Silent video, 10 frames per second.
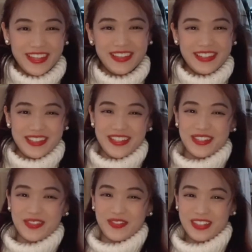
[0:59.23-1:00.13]
This is the
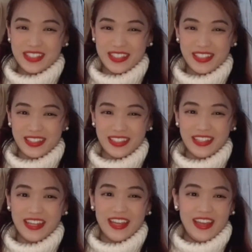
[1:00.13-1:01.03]
first look,
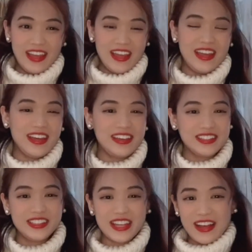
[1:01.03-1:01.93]

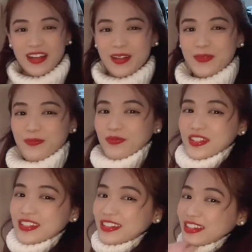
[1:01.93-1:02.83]
and
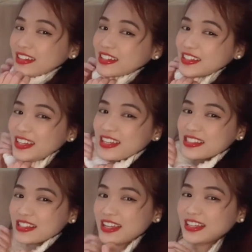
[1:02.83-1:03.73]
it's like a